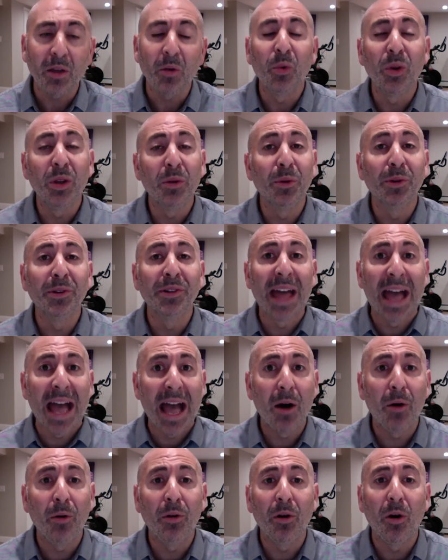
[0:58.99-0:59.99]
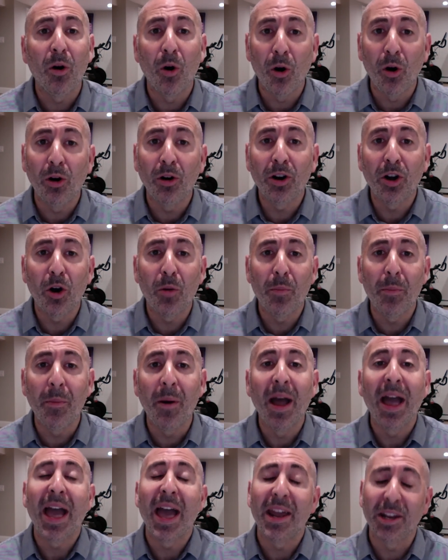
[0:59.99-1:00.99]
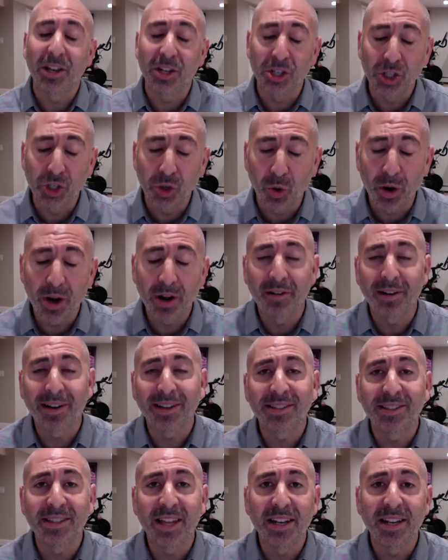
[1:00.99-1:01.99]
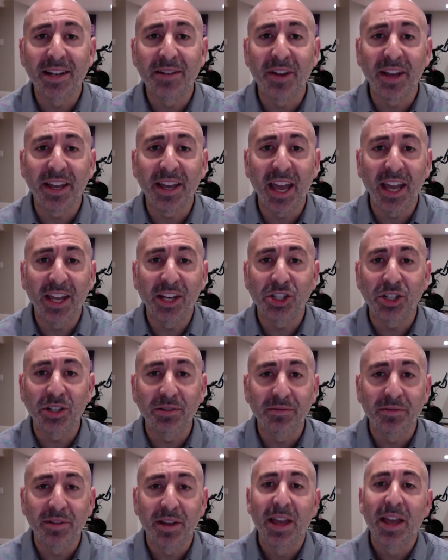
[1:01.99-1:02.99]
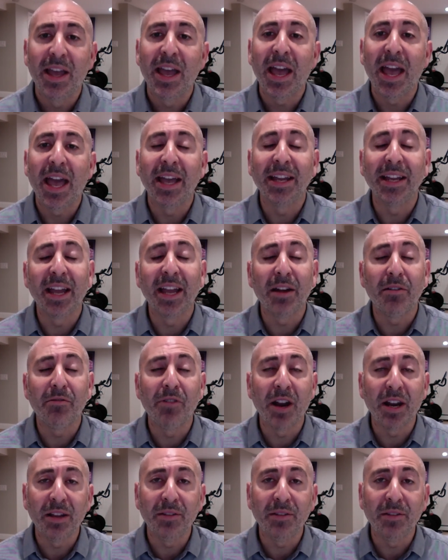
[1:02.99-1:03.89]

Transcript: We will now all go and enjoy our extended vacation and get ready